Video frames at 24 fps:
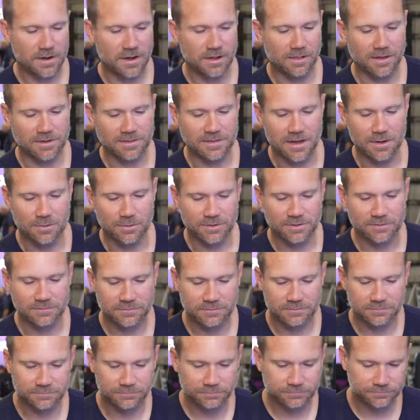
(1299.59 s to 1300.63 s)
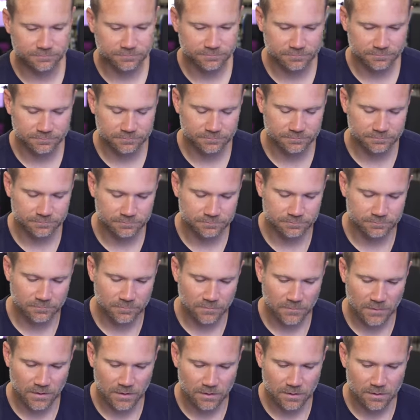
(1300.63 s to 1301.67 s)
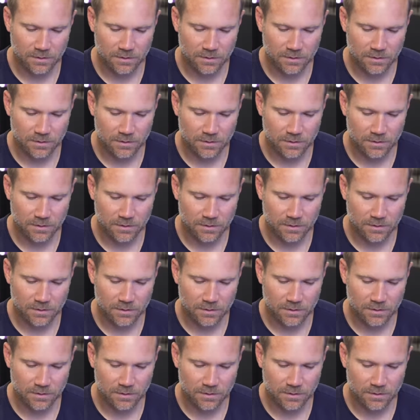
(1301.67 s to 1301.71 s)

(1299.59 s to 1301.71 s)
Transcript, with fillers: I like that one. Shaq's a good hit too.